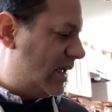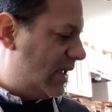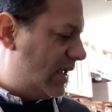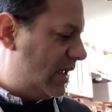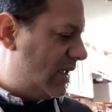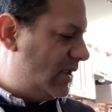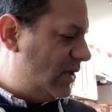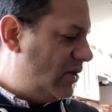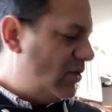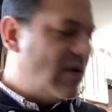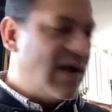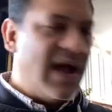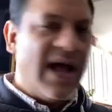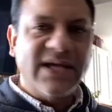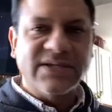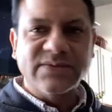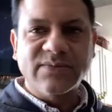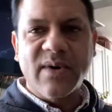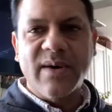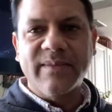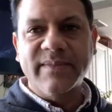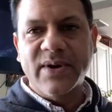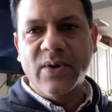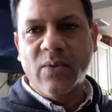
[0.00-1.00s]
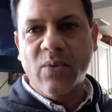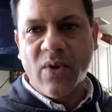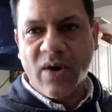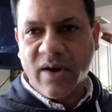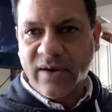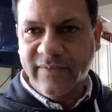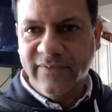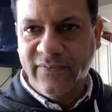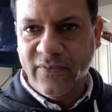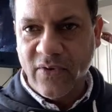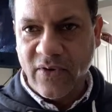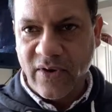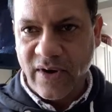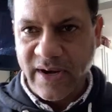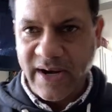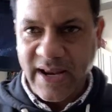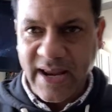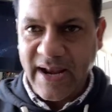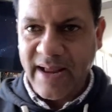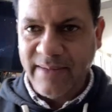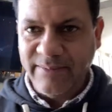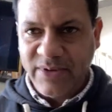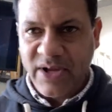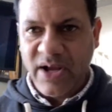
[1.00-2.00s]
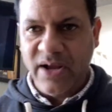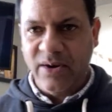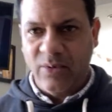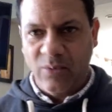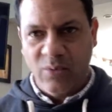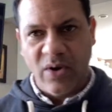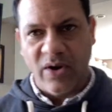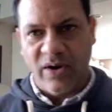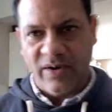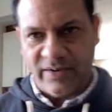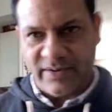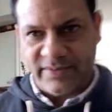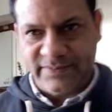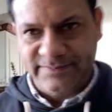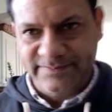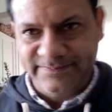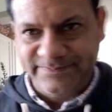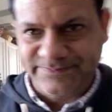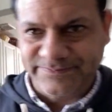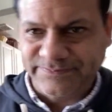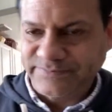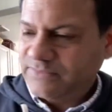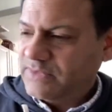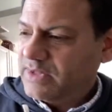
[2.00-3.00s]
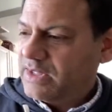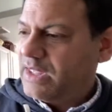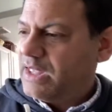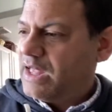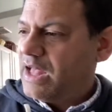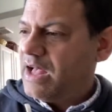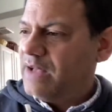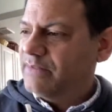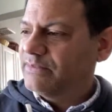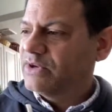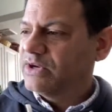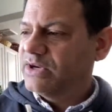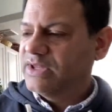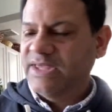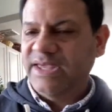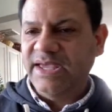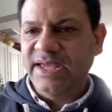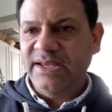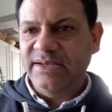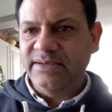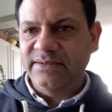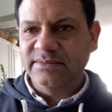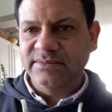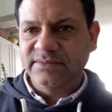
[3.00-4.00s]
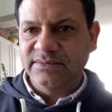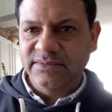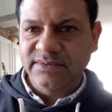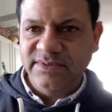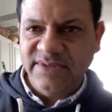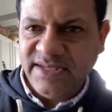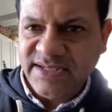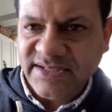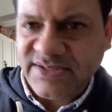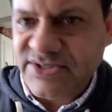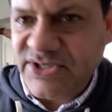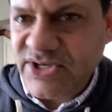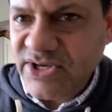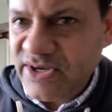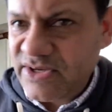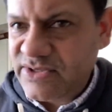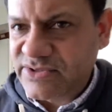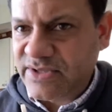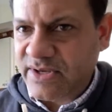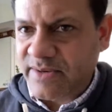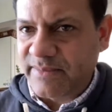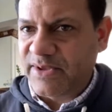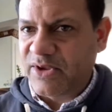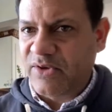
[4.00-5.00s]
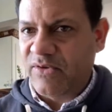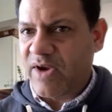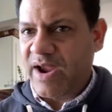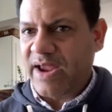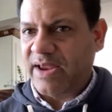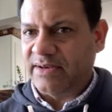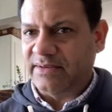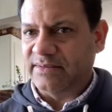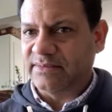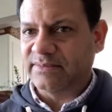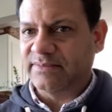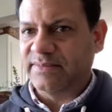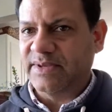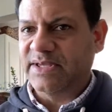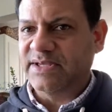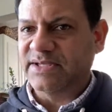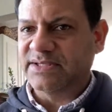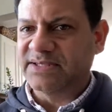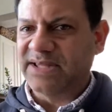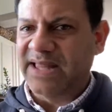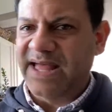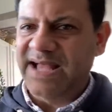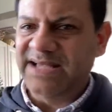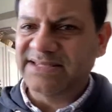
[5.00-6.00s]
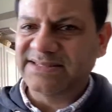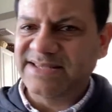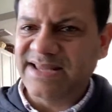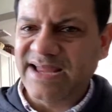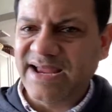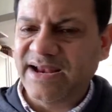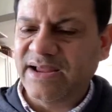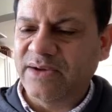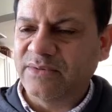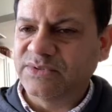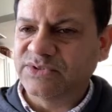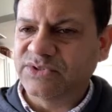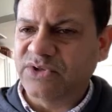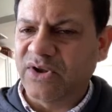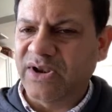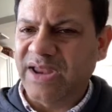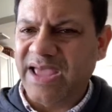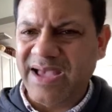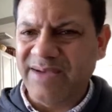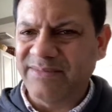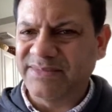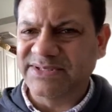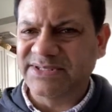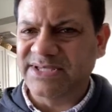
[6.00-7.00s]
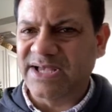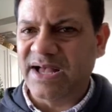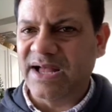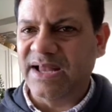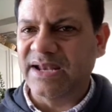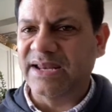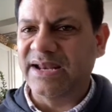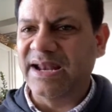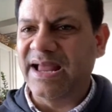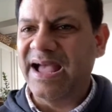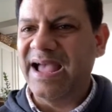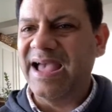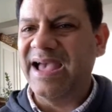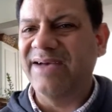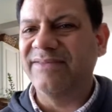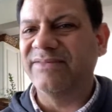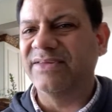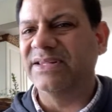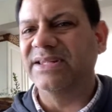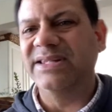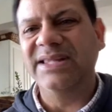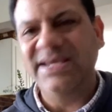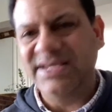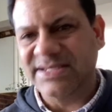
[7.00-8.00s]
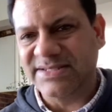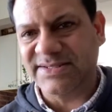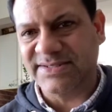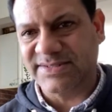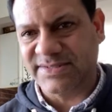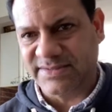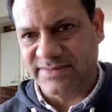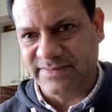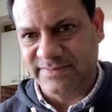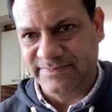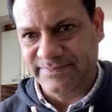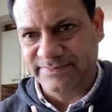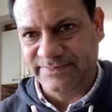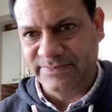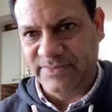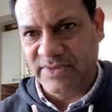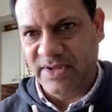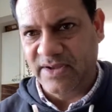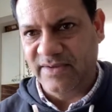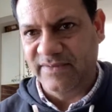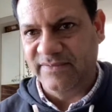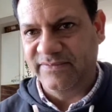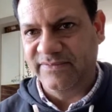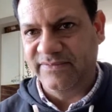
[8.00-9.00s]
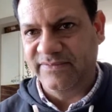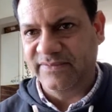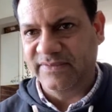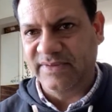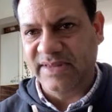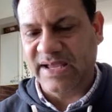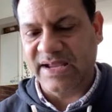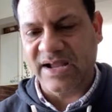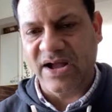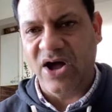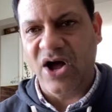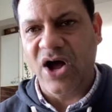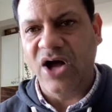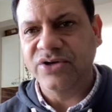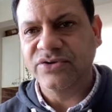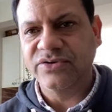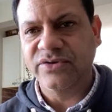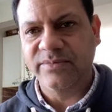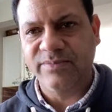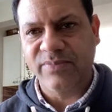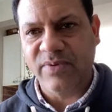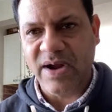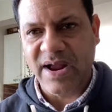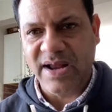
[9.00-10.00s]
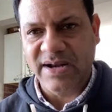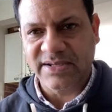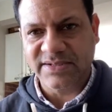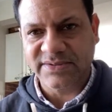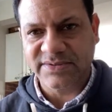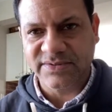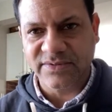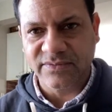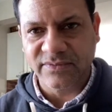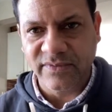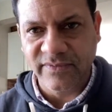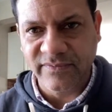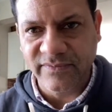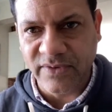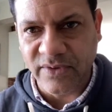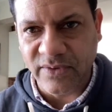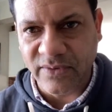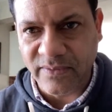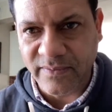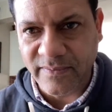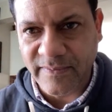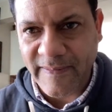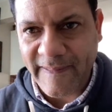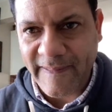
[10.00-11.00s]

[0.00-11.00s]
you guys want me to work for it, and I'm going to work. I'm going to get... This year is going to be great because last night I was on Amazon and I have a list of like one hundred products to review.